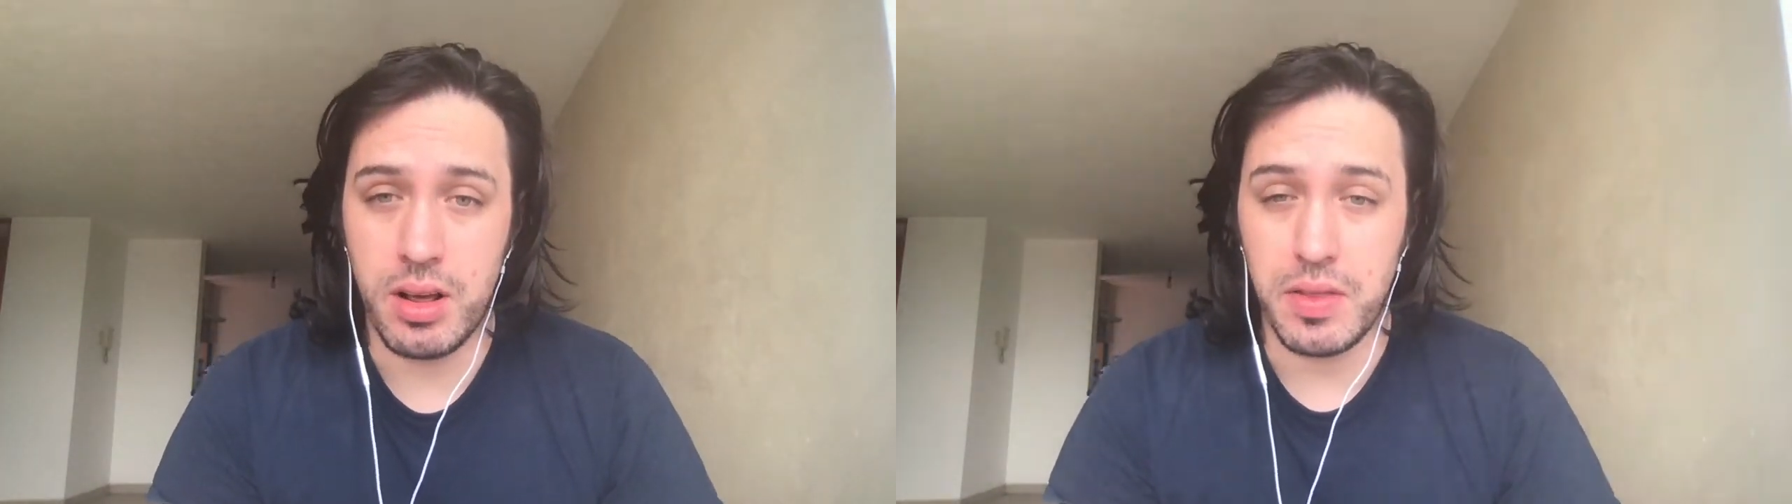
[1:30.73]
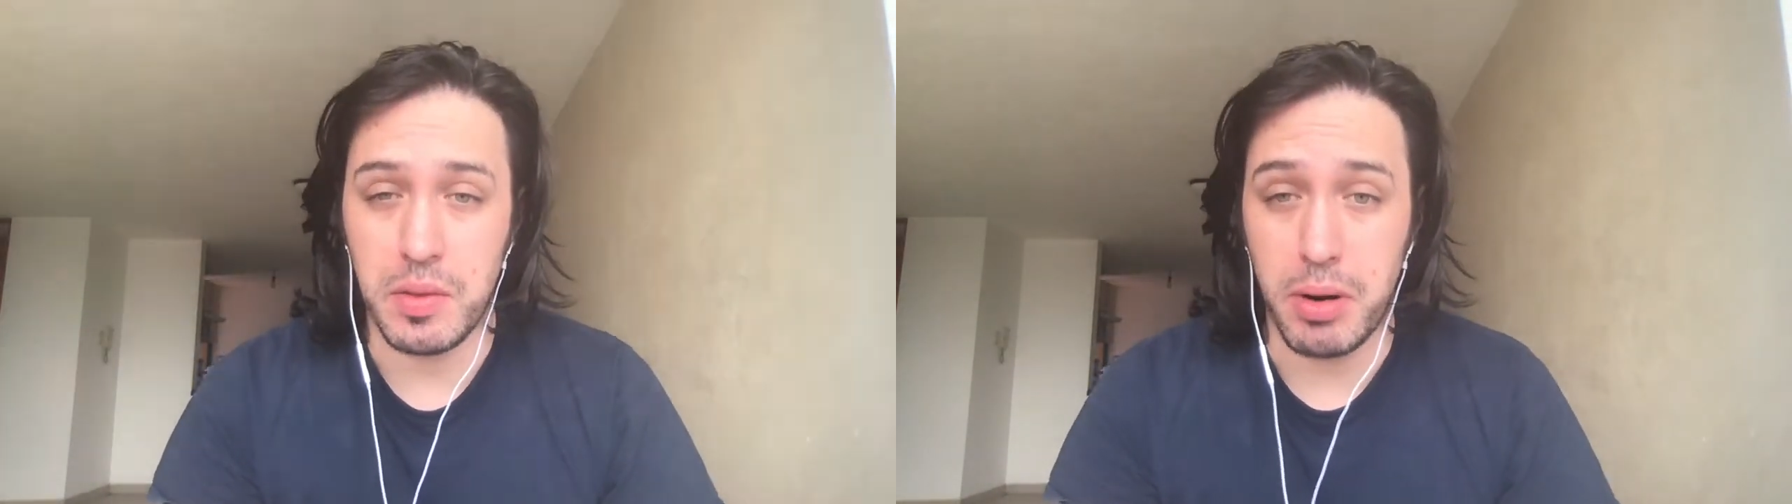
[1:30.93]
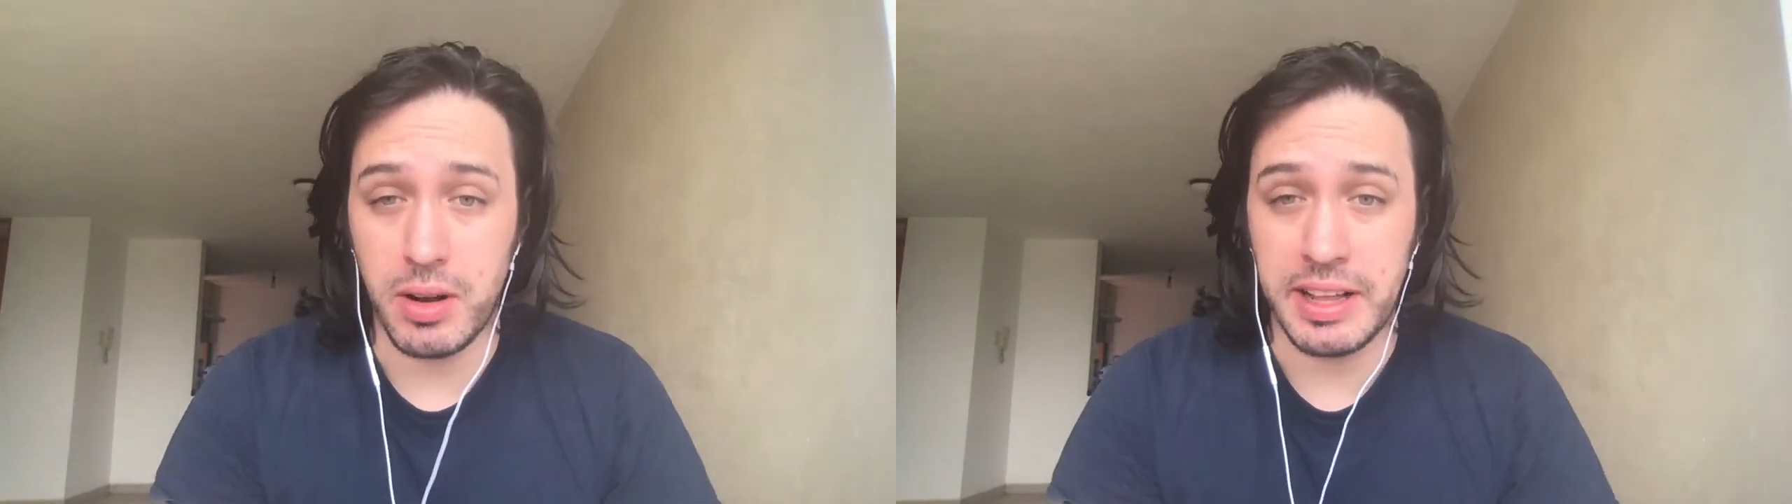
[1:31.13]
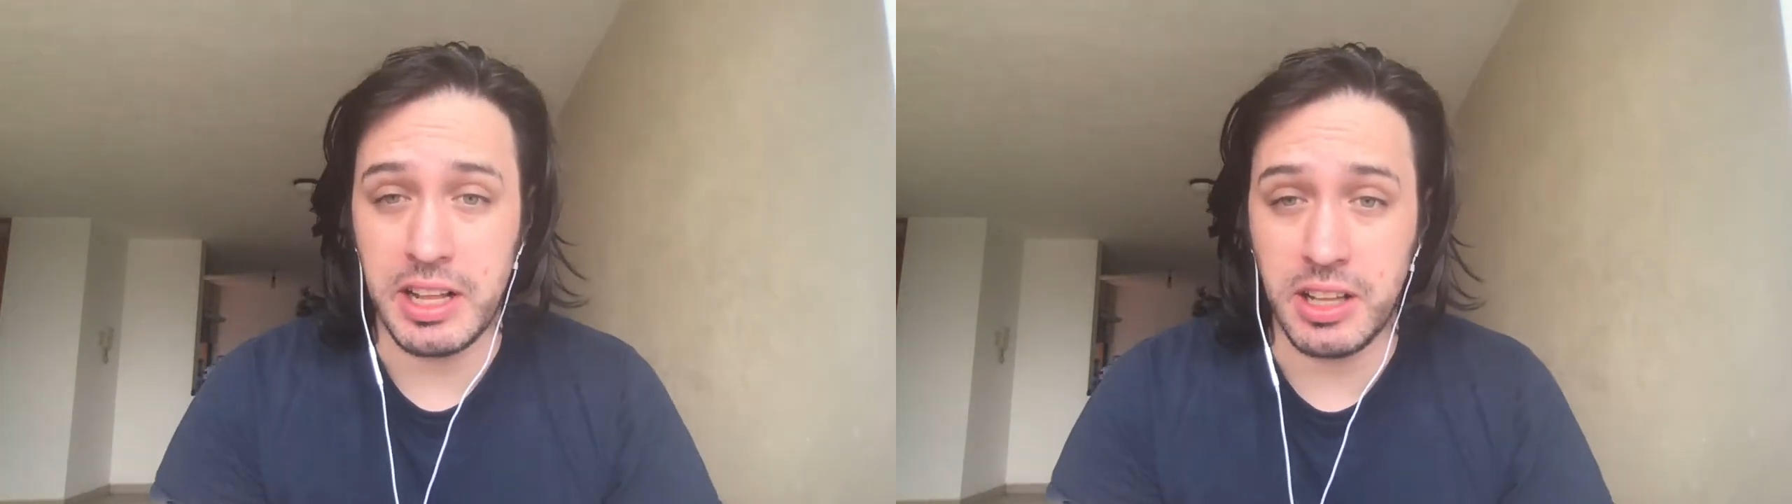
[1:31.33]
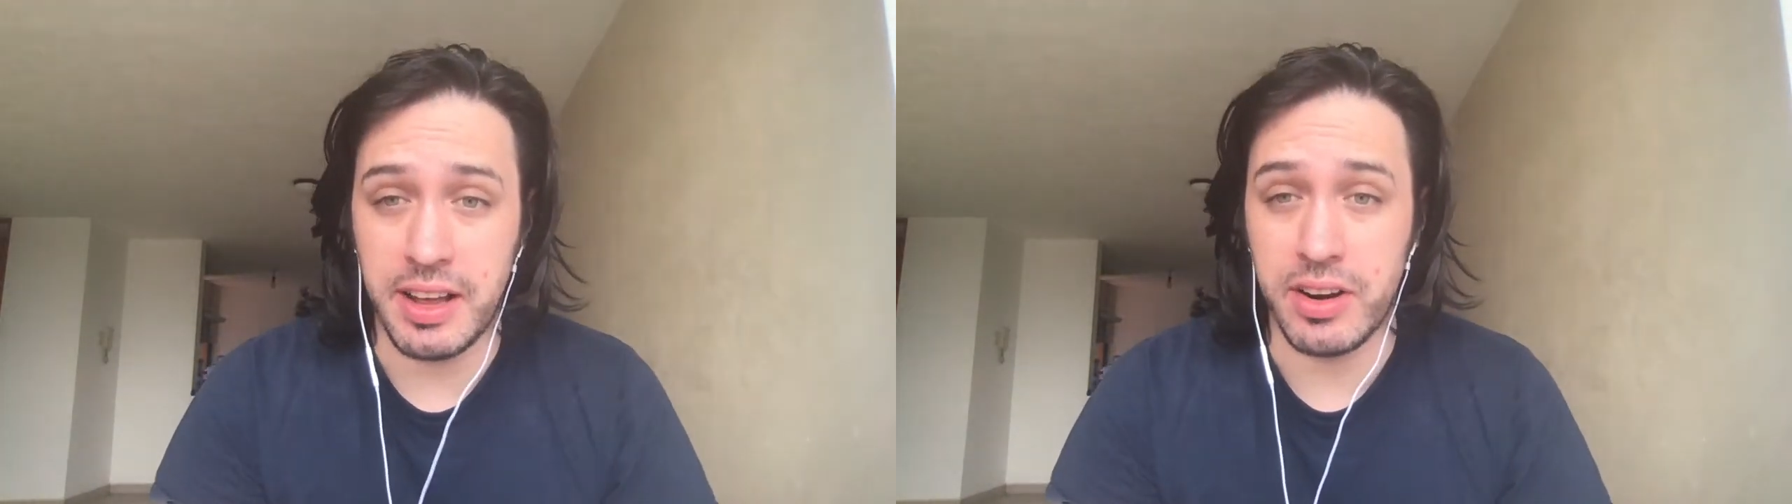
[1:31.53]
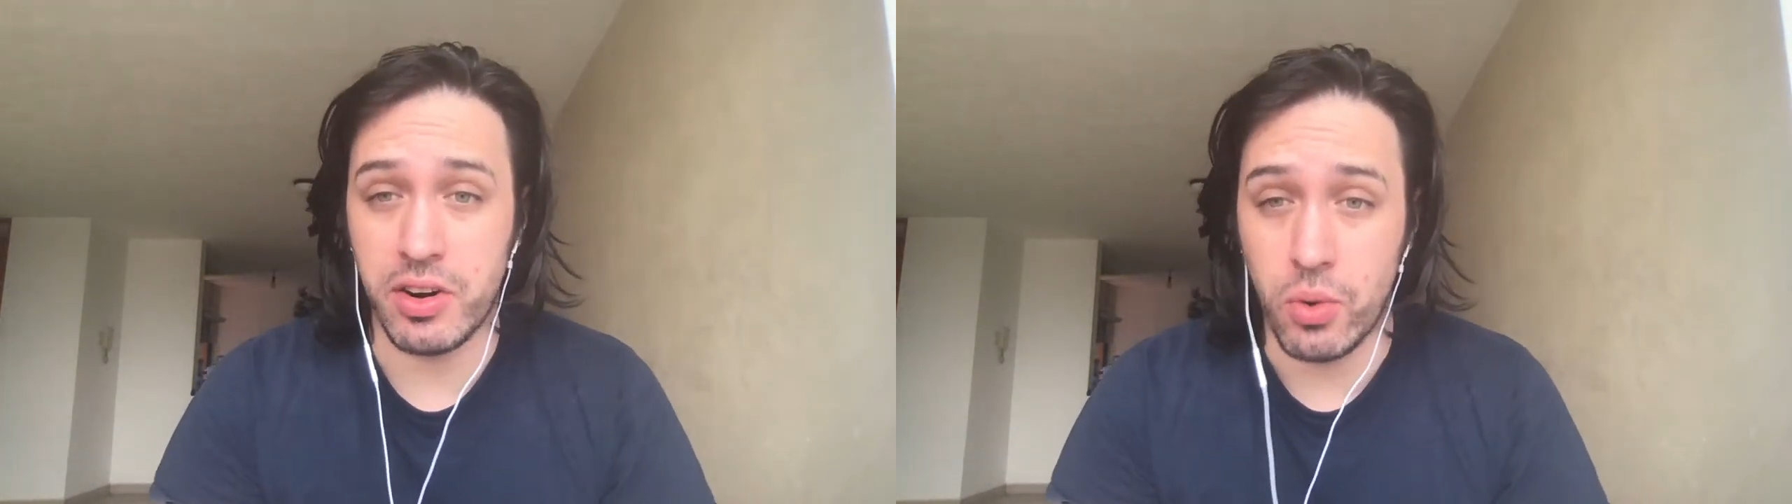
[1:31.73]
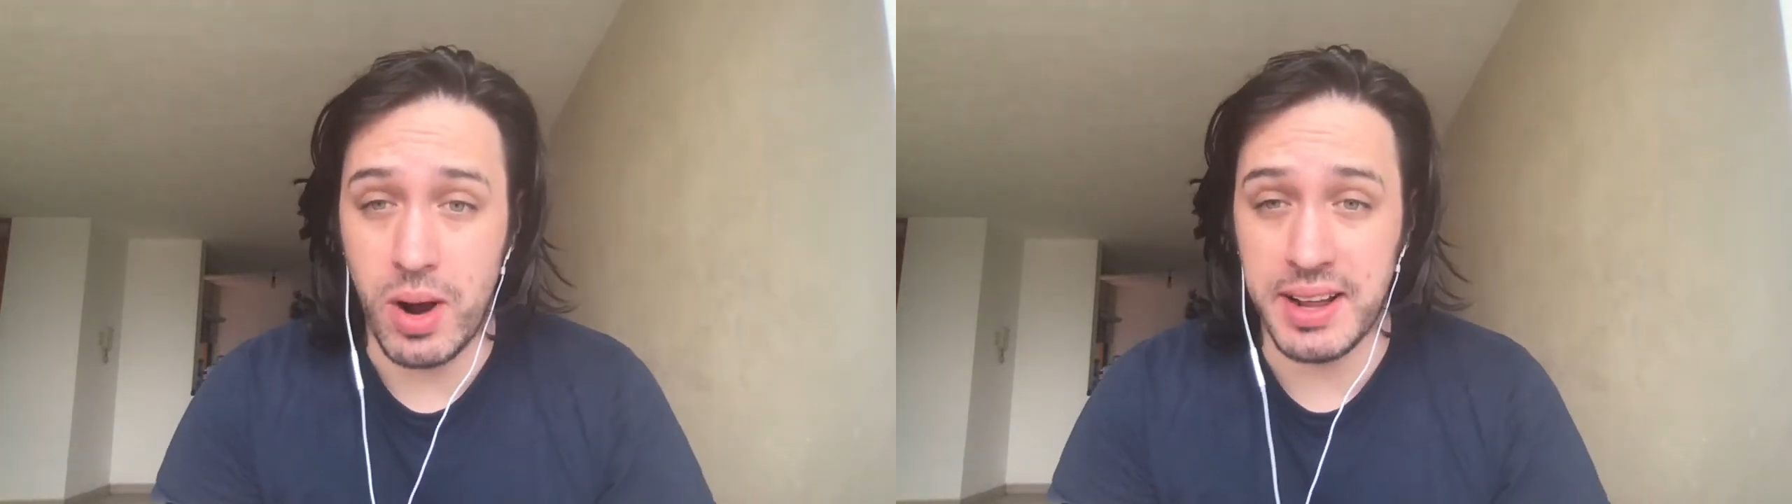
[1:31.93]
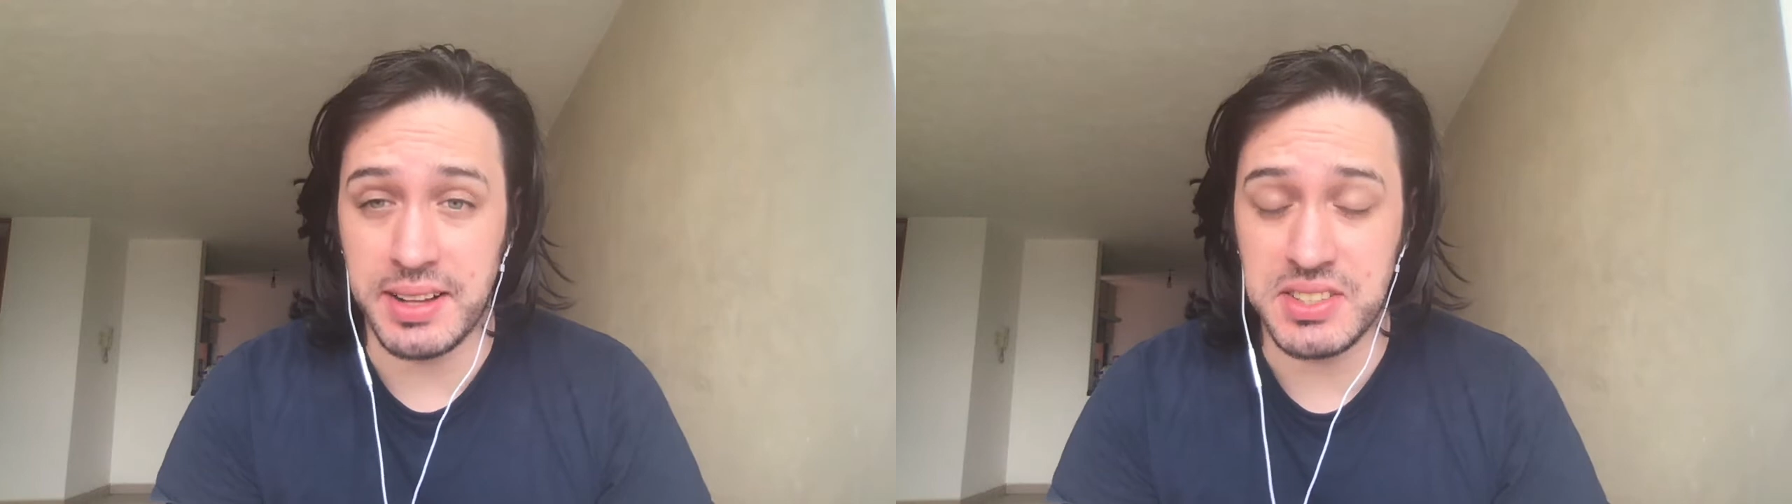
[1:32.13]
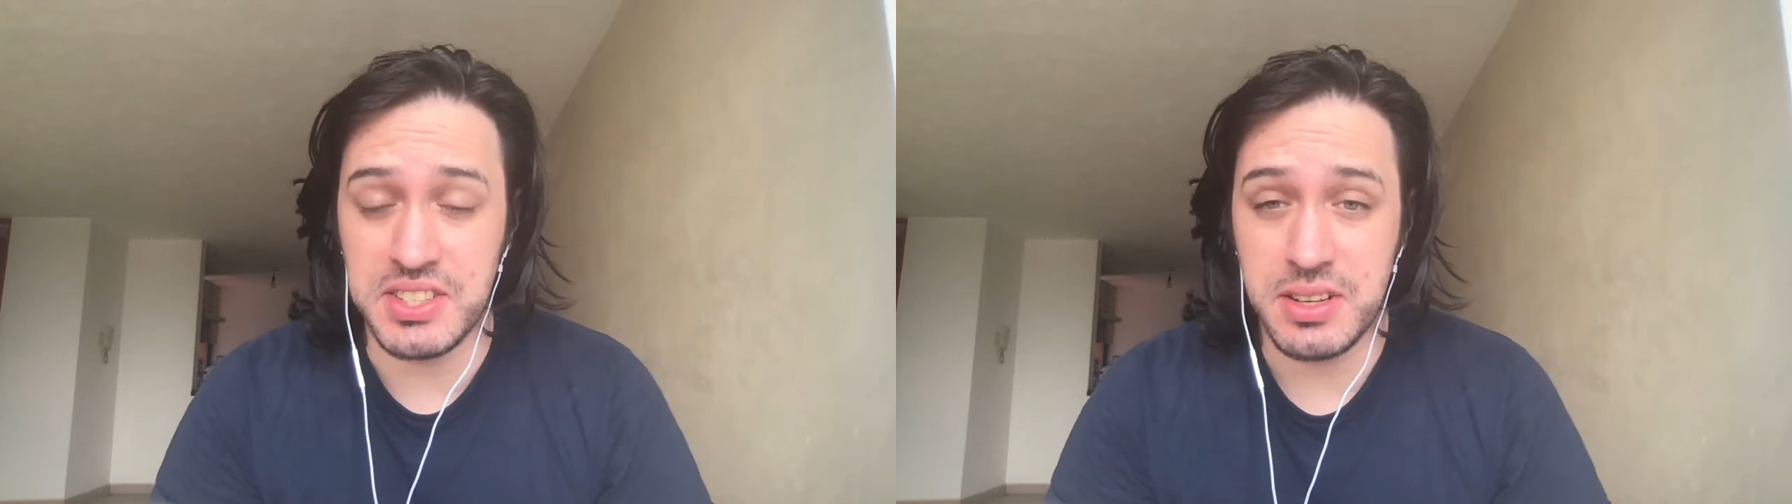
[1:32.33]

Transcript: the polyglot grind's